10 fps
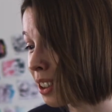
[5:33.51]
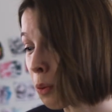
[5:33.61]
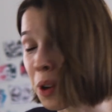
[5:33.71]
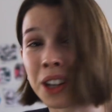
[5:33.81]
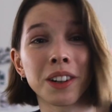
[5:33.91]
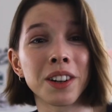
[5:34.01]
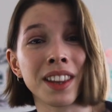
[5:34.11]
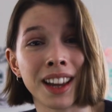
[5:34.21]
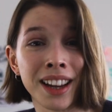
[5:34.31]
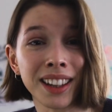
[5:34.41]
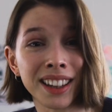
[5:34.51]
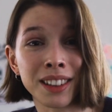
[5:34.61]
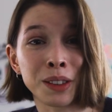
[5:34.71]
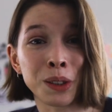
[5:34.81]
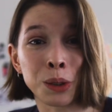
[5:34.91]
Where are the
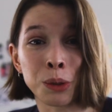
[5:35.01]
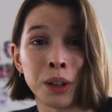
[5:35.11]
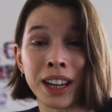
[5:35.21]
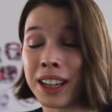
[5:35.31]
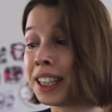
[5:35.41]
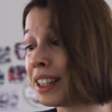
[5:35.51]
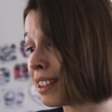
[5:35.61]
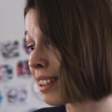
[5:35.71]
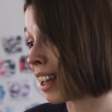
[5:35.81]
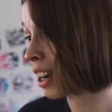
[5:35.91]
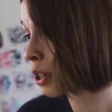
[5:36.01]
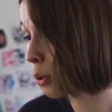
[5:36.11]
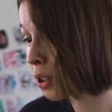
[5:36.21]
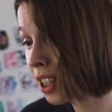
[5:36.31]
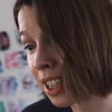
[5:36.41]
aliens? Do aliens
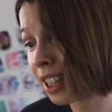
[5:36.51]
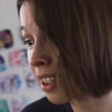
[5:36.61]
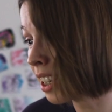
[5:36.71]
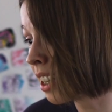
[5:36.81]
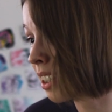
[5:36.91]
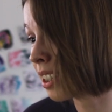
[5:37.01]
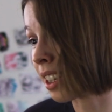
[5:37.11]
actually exist?